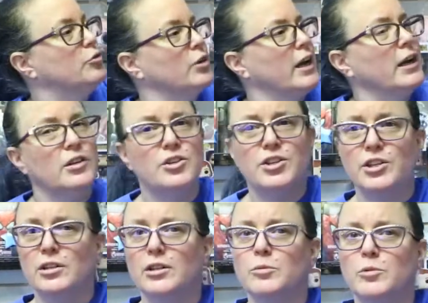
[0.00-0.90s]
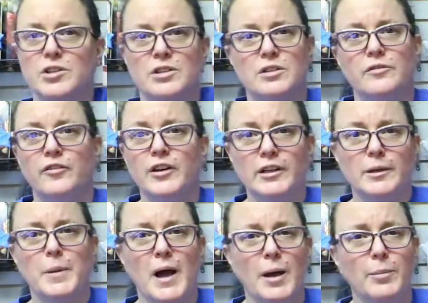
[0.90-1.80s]
Dragon Shield, which is a
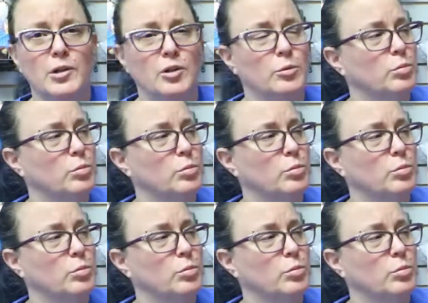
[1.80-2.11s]
very popular